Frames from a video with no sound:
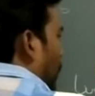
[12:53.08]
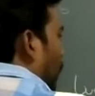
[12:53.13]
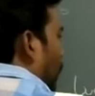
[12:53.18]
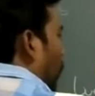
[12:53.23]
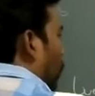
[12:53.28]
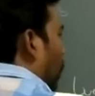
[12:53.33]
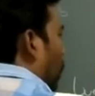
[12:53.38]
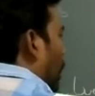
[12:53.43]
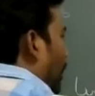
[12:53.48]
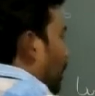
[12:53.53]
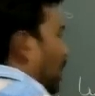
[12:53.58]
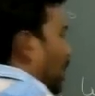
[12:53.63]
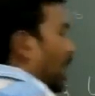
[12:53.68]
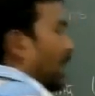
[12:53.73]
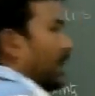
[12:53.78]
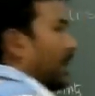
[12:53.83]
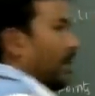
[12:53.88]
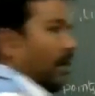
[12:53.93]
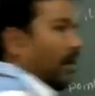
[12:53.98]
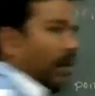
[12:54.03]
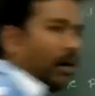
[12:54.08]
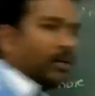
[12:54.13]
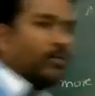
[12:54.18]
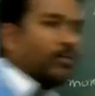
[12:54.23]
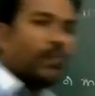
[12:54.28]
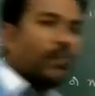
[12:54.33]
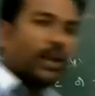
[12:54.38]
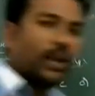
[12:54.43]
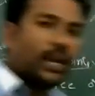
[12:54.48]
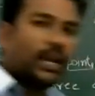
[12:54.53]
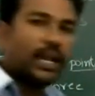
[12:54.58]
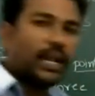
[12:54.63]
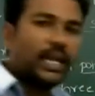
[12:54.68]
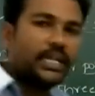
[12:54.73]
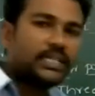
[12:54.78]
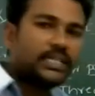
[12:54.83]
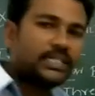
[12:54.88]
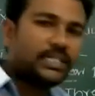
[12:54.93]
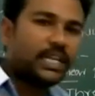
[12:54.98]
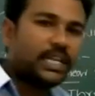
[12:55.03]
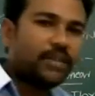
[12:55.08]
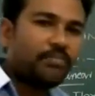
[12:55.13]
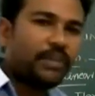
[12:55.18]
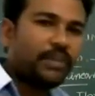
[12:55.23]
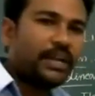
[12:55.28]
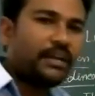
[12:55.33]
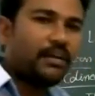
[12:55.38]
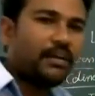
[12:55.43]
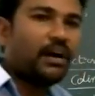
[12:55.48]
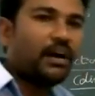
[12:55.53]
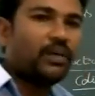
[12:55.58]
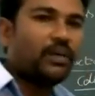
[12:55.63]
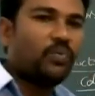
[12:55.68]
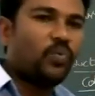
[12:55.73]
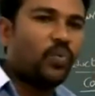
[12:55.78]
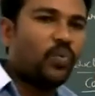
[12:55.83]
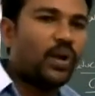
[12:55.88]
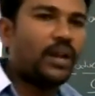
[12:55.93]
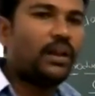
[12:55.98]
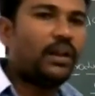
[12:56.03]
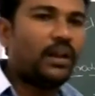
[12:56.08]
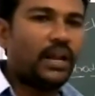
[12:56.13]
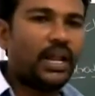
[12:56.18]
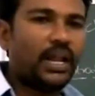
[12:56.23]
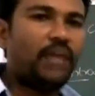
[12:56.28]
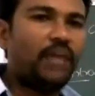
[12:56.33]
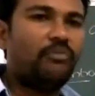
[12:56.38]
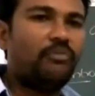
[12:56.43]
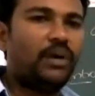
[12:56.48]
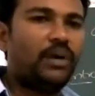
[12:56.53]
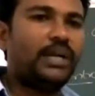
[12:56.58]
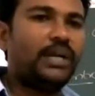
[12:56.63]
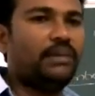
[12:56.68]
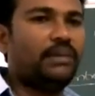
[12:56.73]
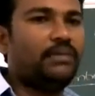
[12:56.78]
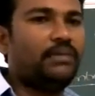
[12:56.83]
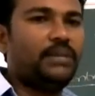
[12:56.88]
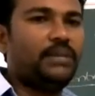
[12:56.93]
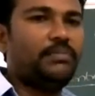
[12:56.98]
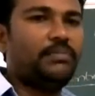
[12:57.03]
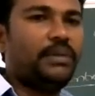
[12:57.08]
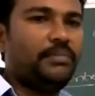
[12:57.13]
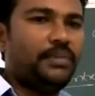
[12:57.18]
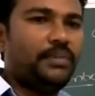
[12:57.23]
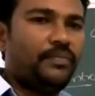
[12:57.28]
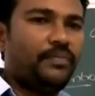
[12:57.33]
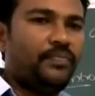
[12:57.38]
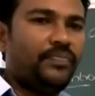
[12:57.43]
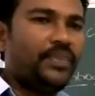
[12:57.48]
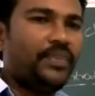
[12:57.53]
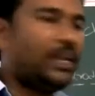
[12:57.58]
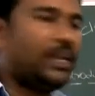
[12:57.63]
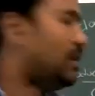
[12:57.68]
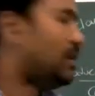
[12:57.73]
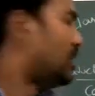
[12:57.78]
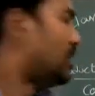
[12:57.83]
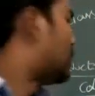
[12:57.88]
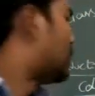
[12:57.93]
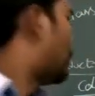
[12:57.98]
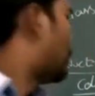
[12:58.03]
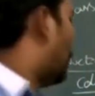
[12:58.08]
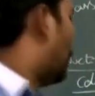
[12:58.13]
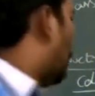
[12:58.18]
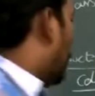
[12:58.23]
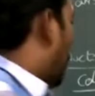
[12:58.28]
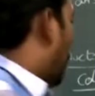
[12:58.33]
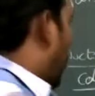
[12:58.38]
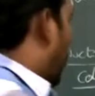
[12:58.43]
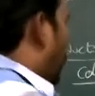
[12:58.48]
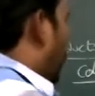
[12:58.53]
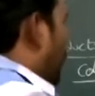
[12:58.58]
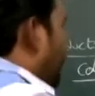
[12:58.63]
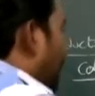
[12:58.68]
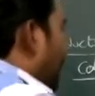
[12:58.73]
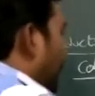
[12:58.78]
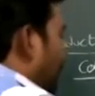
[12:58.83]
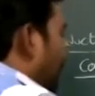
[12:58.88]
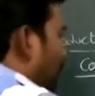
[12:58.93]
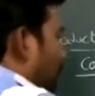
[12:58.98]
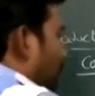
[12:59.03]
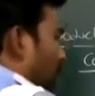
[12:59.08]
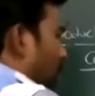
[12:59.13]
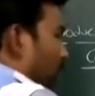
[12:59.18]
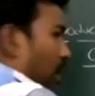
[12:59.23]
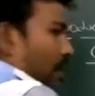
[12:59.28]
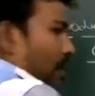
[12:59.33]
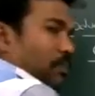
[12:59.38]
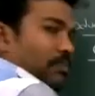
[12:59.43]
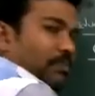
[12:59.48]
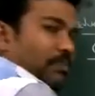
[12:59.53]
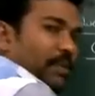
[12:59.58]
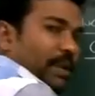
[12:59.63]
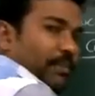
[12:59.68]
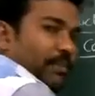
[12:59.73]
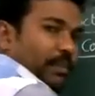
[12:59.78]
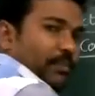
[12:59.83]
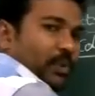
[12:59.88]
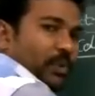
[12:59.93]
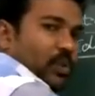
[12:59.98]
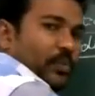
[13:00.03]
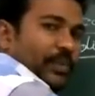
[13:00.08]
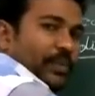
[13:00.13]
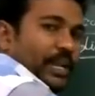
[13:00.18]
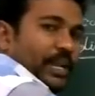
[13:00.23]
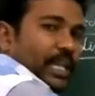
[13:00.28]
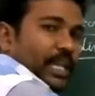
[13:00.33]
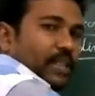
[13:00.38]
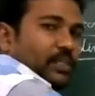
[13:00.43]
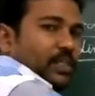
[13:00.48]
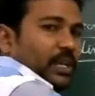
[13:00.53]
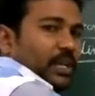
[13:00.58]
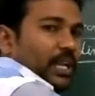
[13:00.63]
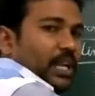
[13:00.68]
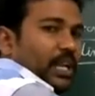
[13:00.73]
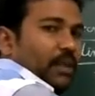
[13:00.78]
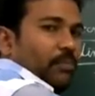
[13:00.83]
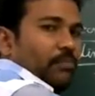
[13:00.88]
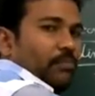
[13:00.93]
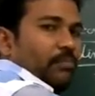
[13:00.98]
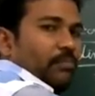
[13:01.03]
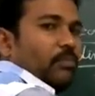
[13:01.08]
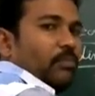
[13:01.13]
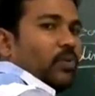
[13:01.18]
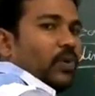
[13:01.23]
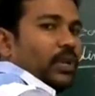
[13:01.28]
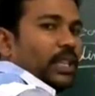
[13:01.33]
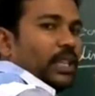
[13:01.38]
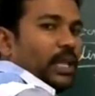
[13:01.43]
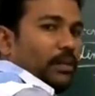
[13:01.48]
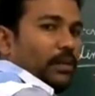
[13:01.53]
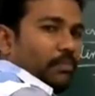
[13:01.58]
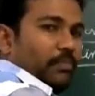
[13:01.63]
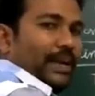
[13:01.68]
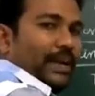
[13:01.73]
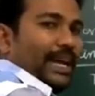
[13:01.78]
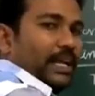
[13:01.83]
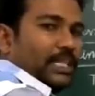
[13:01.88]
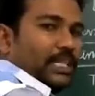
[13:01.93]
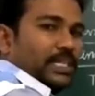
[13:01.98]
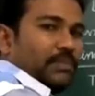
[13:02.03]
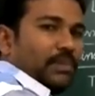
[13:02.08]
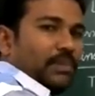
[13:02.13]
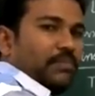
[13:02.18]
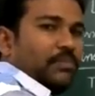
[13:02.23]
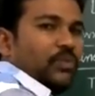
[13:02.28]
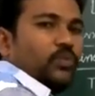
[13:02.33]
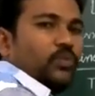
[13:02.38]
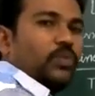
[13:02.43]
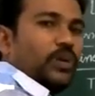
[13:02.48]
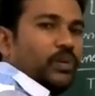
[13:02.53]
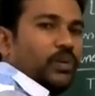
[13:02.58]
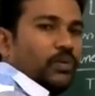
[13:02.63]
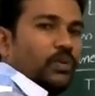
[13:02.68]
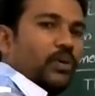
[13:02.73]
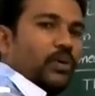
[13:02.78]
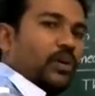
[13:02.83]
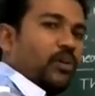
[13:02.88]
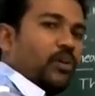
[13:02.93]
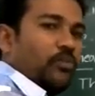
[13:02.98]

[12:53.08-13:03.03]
One line or one line segment or one ray, whatever it may be. So how many minimum, how many? Three, more than maximum, we don't know,